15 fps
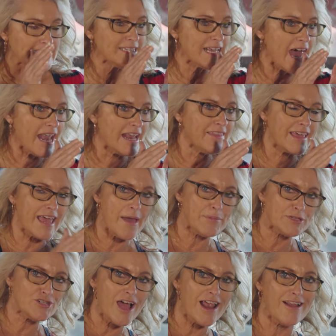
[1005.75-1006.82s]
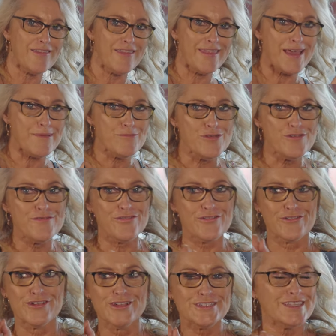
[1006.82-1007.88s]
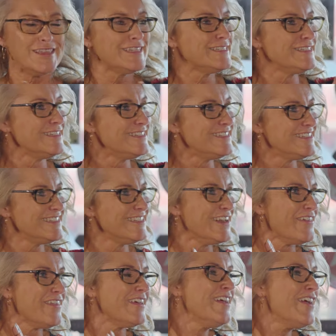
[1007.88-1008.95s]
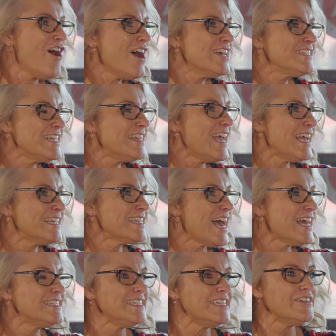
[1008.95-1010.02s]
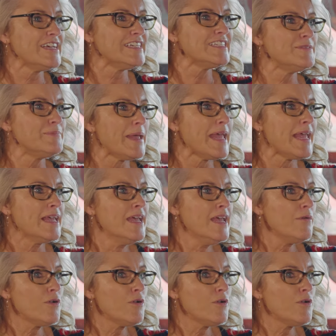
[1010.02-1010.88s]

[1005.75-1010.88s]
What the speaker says: They start at the camper trailer and then they move through. So this is, you know, I see the SR series as being,